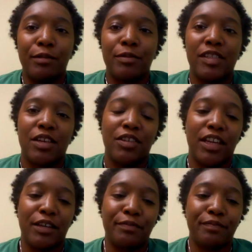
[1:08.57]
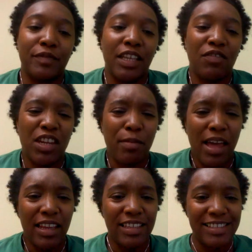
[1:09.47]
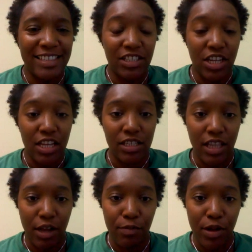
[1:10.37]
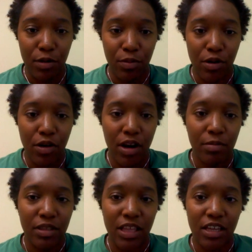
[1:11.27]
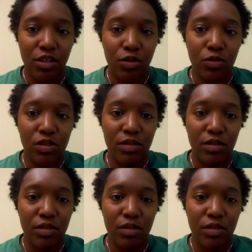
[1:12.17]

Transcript: So yeah, if anybody can suggest like a better program that they use